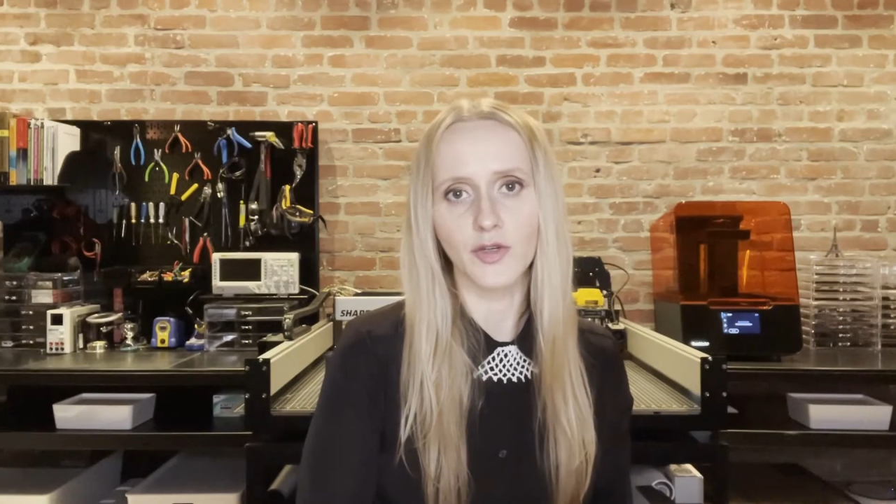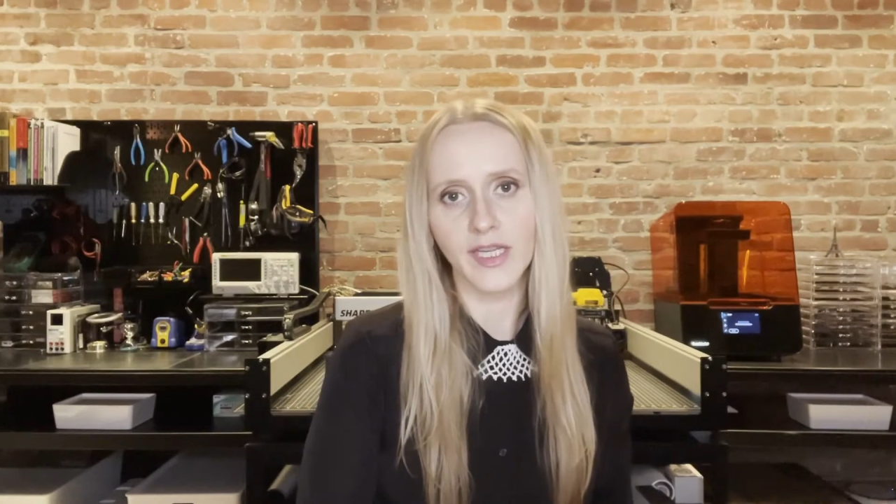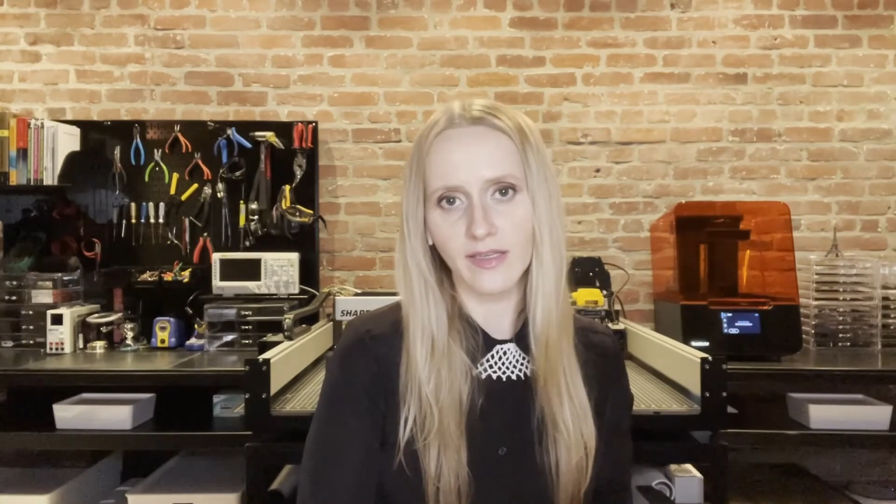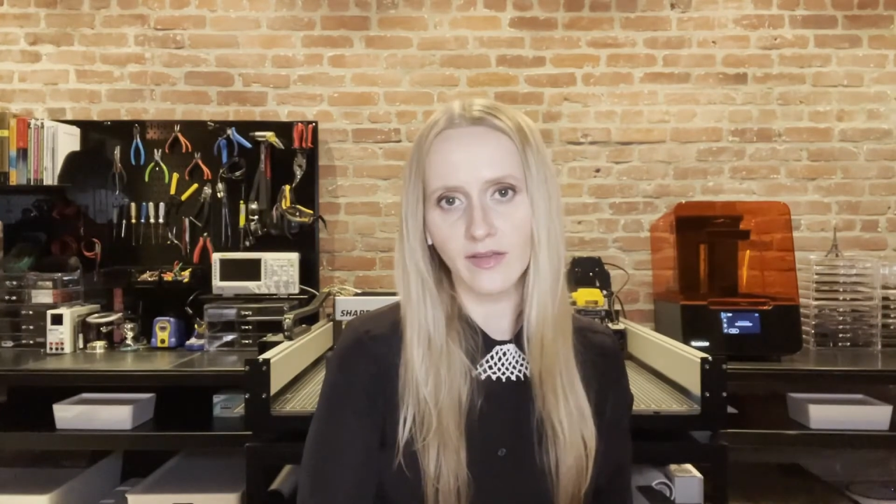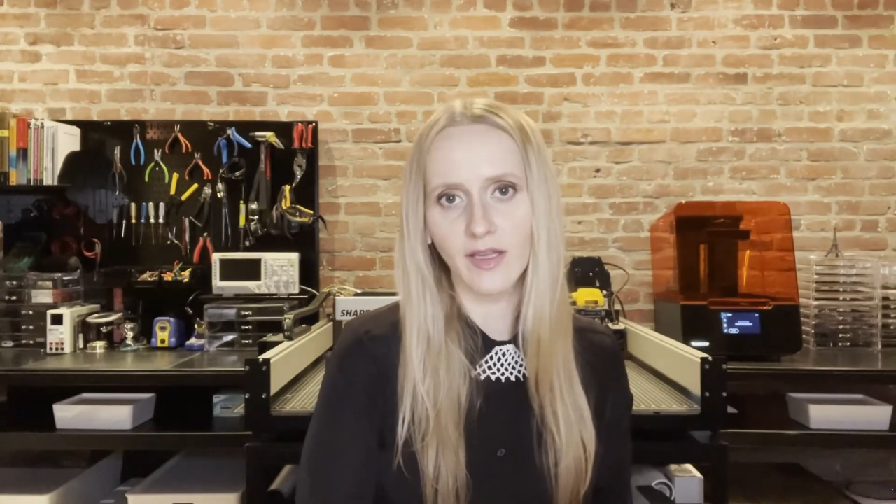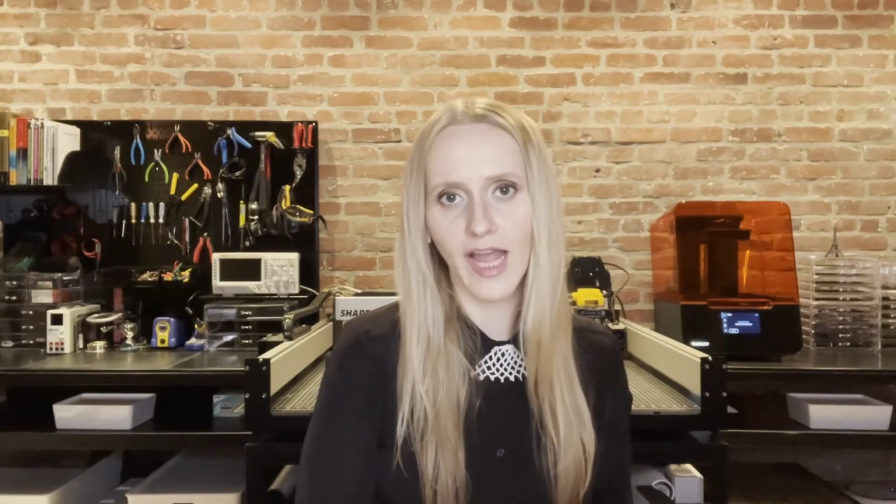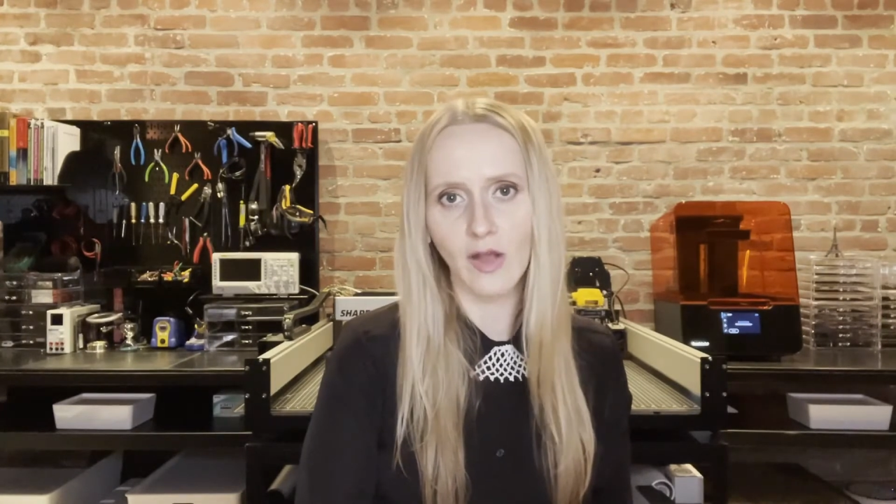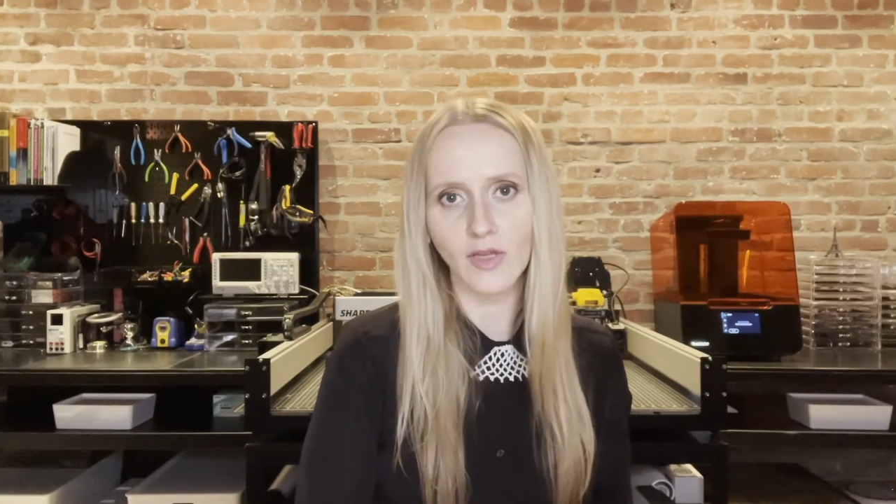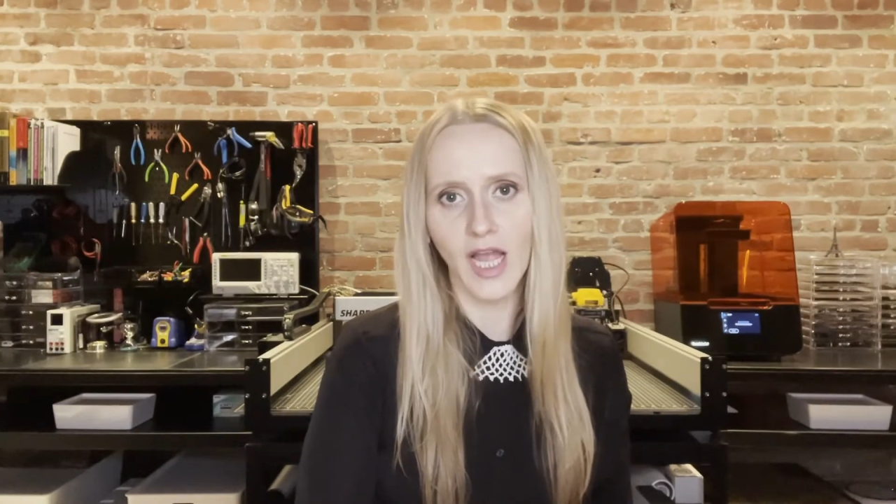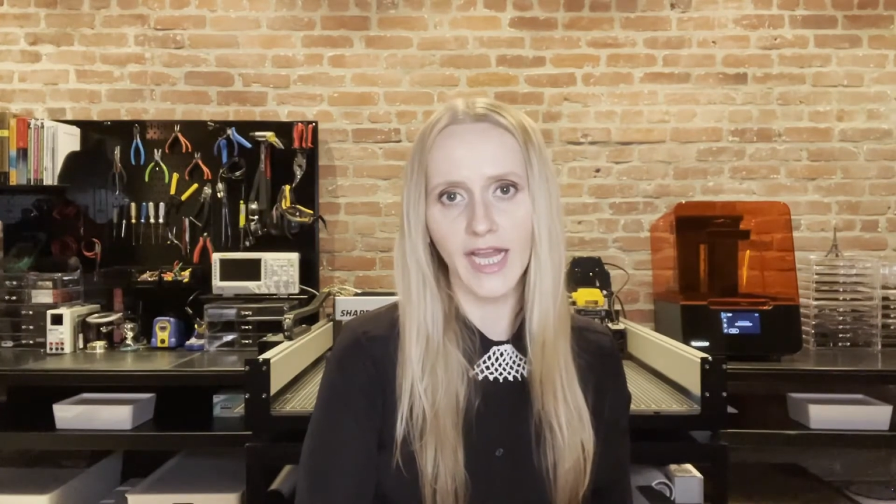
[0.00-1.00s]
created the
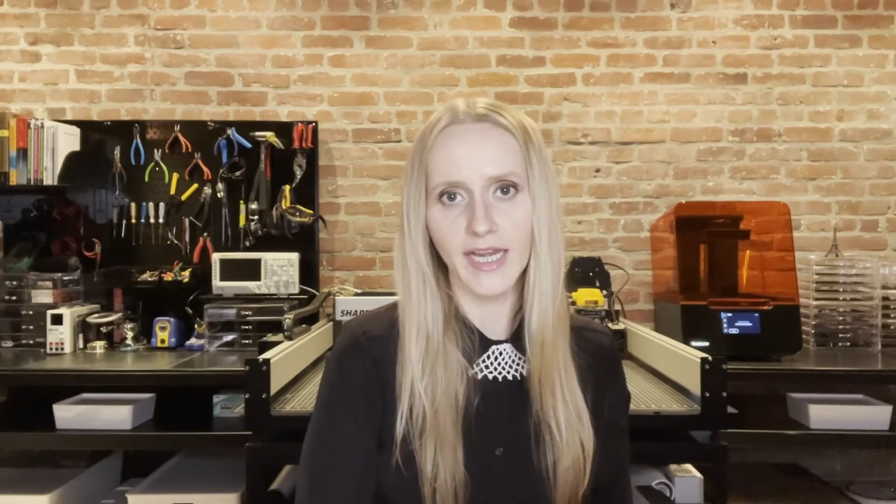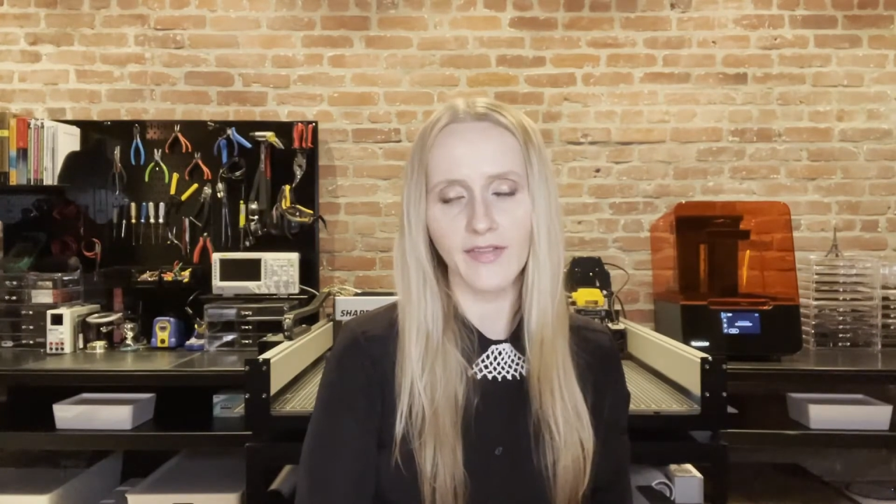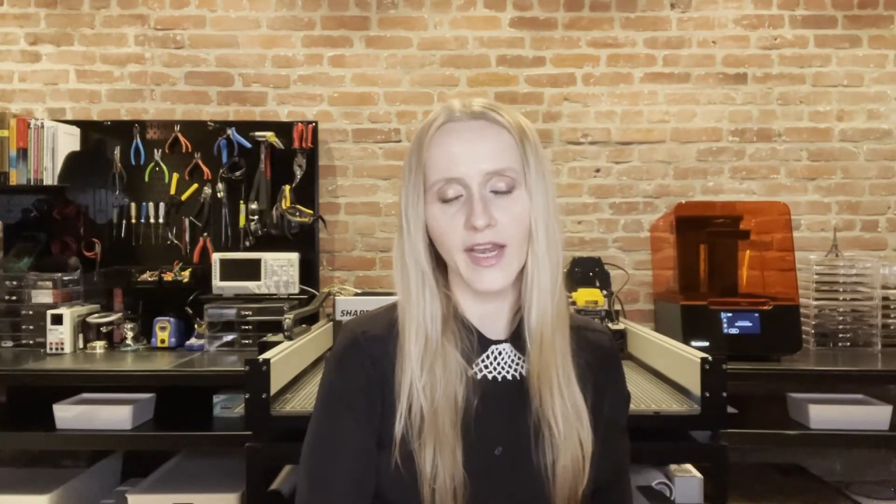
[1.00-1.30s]
outline,